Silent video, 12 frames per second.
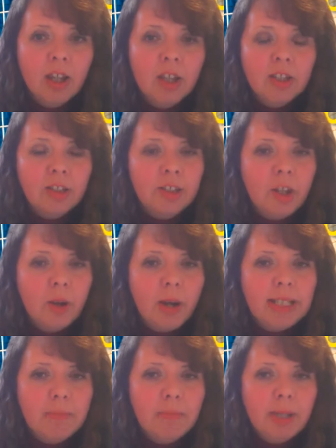So
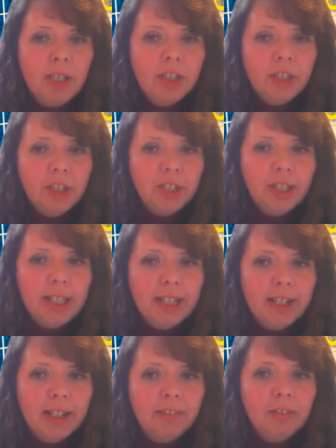as I mentioned
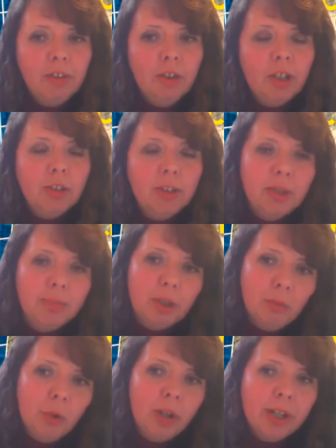earlier, New Close-Up
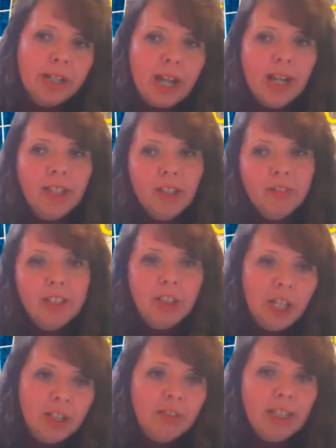can work either as a
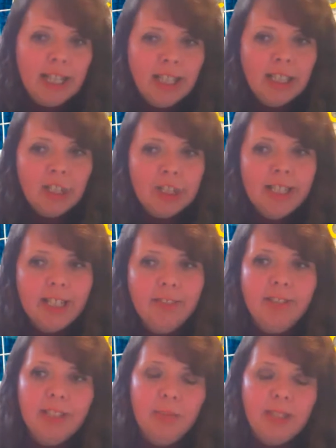general English
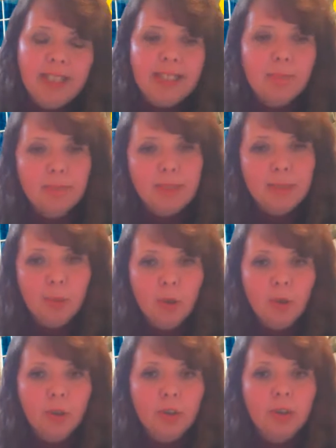series with exam
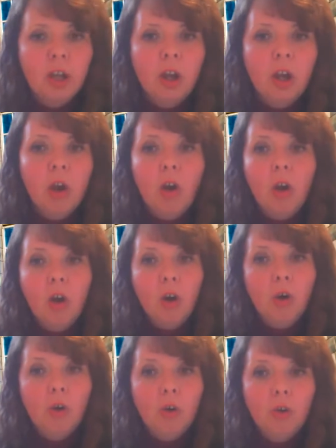support
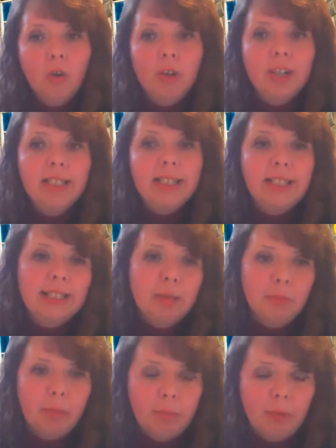or as an
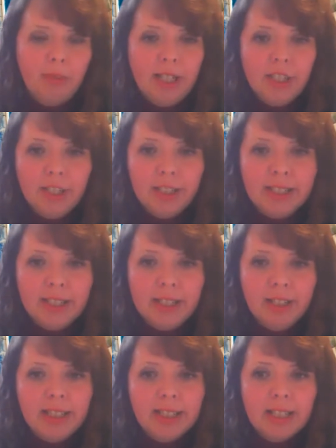exam preparation
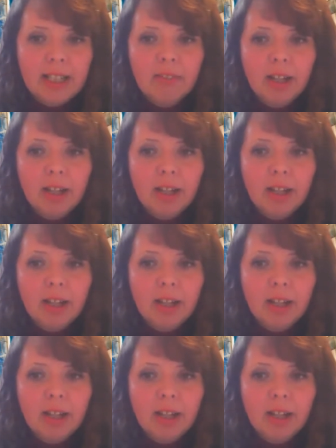series.